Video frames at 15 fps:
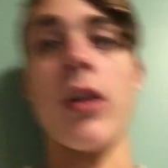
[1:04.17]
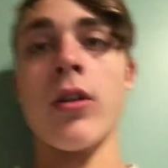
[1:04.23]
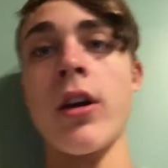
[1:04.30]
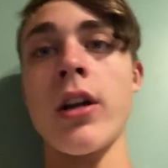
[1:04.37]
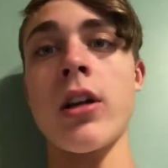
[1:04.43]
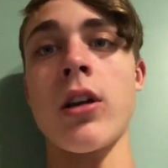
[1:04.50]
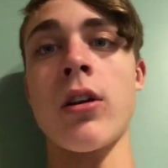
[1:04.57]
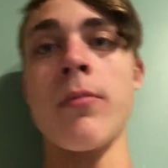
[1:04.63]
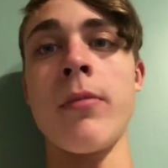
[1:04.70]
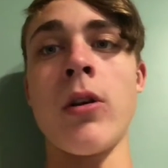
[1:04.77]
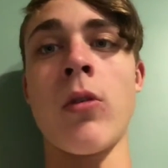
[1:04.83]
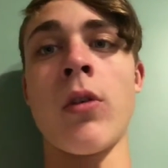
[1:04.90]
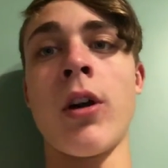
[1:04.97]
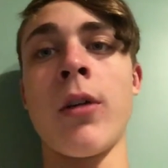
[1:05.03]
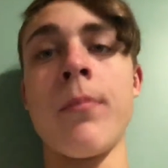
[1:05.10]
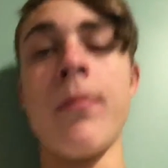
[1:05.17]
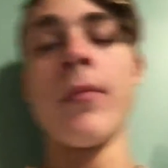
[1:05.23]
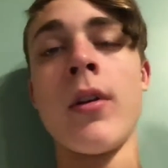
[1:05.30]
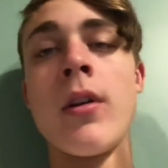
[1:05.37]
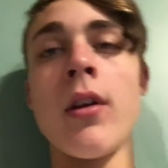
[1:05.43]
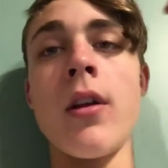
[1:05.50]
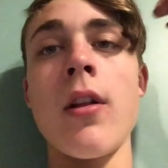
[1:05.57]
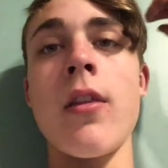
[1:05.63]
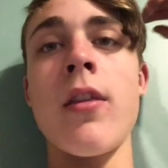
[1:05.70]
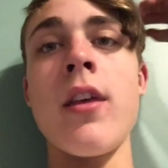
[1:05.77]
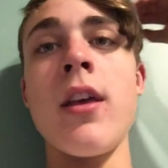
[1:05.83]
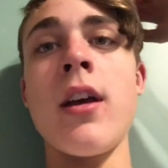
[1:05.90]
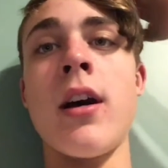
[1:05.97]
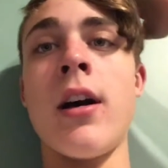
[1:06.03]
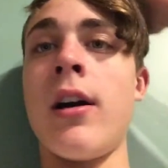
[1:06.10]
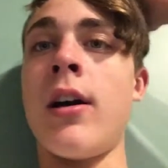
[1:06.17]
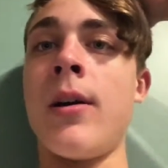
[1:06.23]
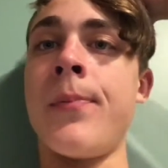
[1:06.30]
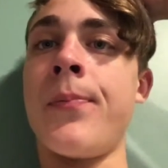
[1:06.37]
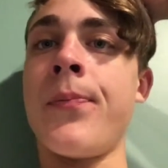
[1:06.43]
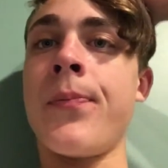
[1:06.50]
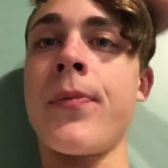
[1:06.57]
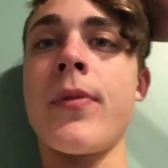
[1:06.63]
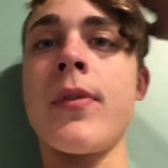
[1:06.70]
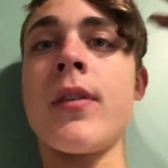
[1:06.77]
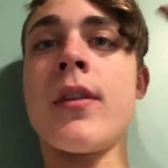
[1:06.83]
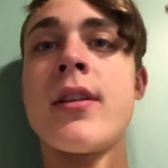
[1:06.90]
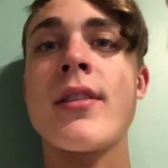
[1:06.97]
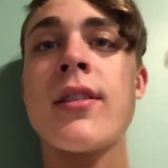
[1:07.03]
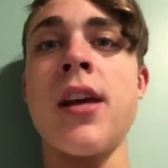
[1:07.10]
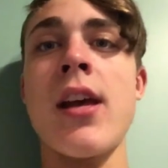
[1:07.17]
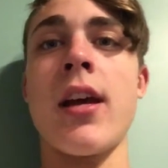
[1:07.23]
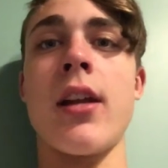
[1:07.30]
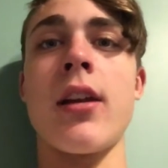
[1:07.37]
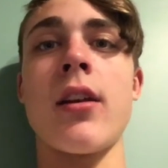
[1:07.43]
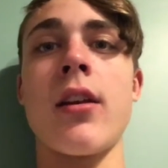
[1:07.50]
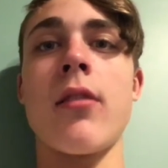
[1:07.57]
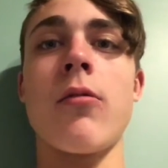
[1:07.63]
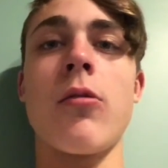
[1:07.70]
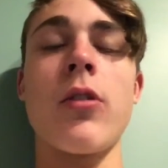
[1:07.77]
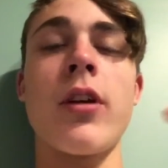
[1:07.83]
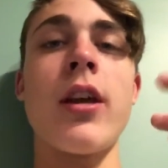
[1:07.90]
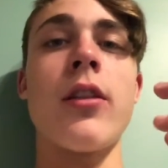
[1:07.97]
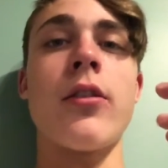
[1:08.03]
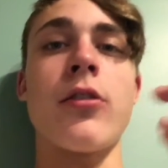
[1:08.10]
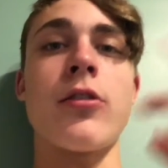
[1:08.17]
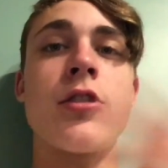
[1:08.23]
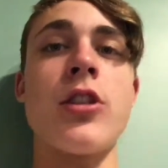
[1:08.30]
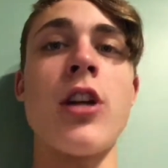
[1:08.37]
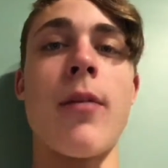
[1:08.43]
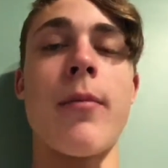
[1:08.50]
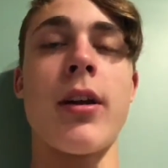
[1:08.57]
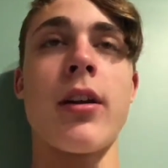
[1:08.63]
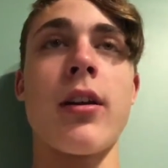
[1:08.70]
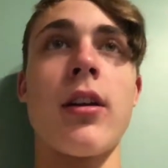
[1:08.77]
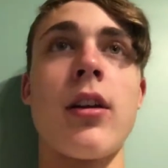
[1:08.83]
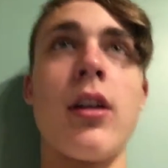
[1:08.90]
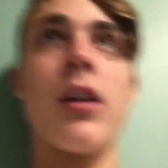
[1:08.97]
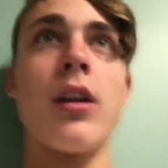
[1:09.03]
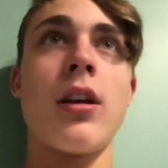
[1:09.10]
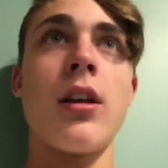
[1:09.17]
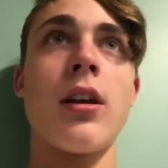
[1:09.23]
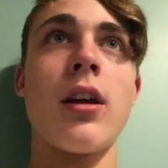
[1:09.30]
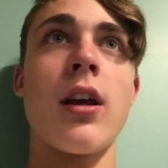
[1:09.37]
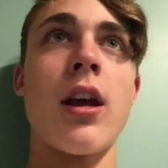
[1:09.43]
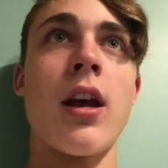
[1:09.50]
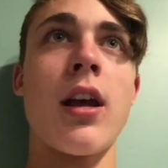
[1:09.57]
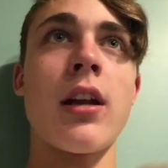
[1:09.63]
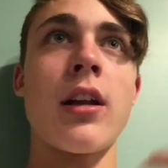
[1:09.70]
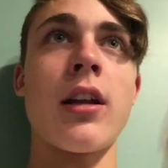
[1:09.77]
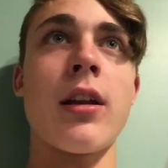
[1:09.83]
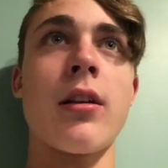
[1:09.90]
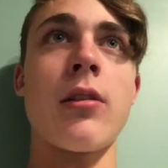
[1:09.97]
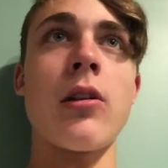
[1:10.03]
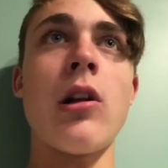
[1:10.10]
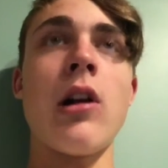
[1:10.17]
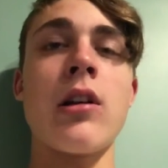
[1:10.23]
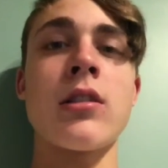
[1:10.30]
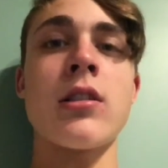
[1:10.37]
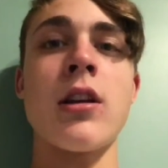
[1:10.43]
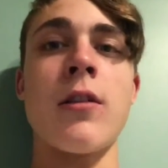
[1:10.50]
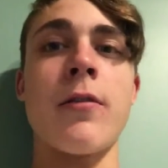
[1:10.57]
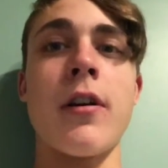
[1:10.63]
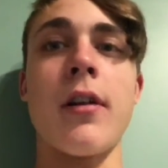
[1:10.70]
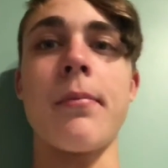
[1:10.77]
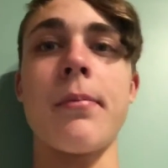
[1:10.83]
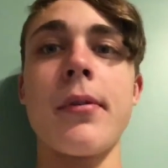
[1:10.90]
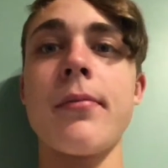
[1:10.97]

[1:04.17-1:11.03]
a cricket or a mealworm, the sand will get in their stomach and can clog stuff up.